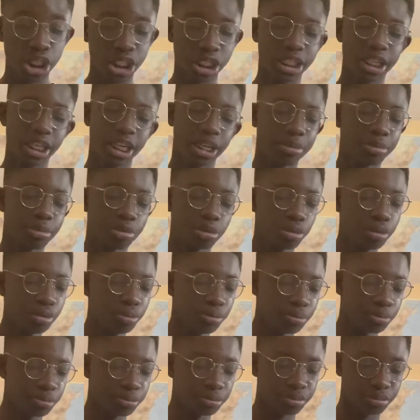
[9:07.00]
cable.
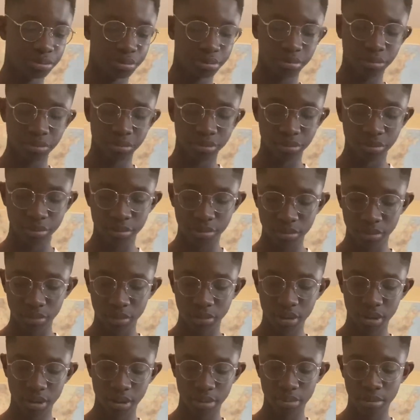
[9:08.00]

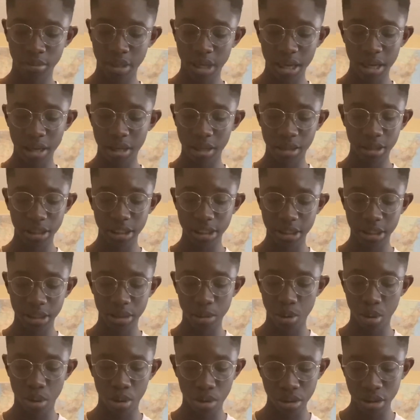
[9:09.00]
I'm not unleashing
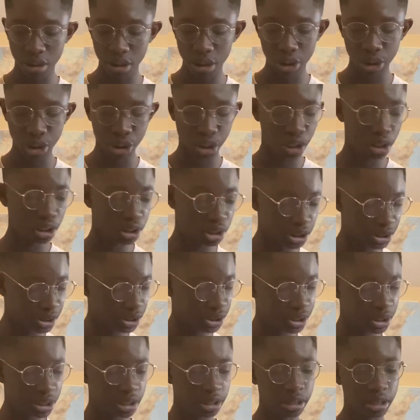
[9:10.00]
all these chargers.
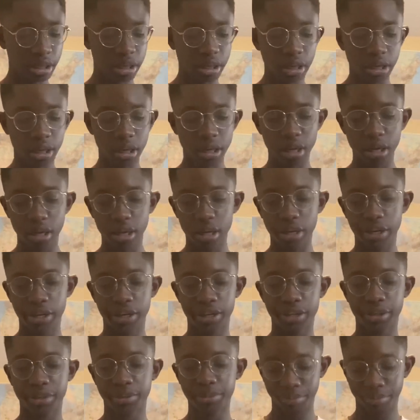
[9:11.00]
I'm